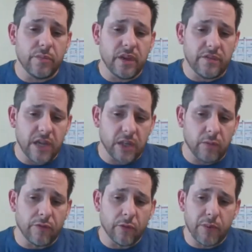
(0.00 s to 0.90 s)
will be
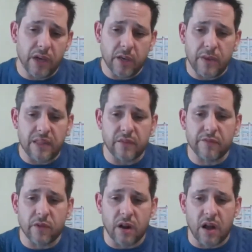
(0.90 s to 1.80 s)
available for pickup at the
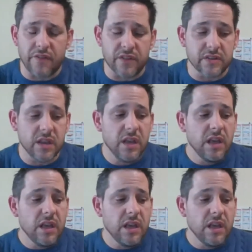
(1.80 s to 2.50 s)
front office.